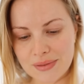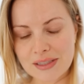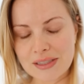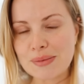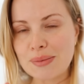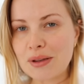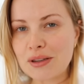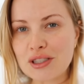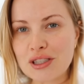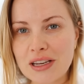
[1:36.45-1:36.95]

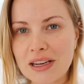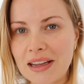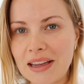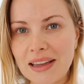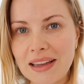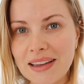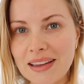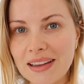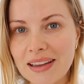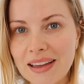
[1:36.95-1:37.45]

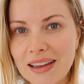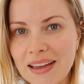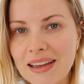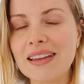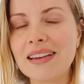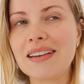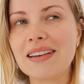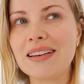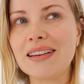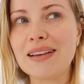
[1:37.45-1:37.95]
especially
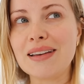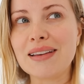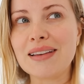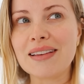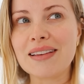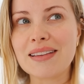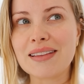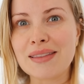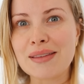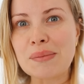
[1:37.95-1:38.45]
in
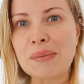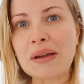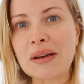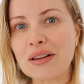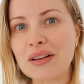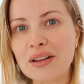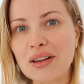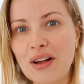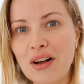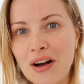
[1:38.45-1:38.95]
the
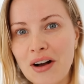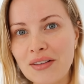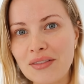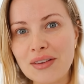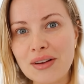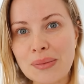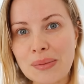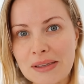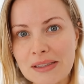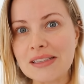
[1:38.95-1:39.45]
middle
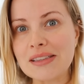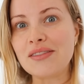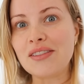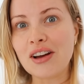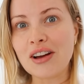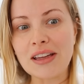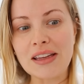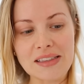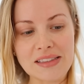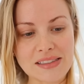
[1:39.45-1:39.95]
of a busy
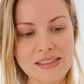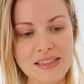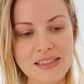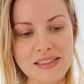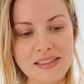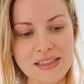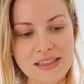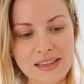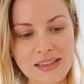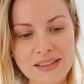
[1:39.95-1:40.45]
vlogging
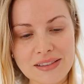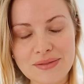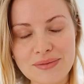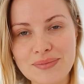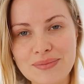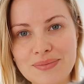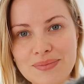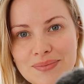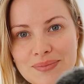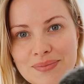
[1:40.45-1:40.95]

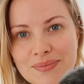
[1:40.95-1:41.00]
season.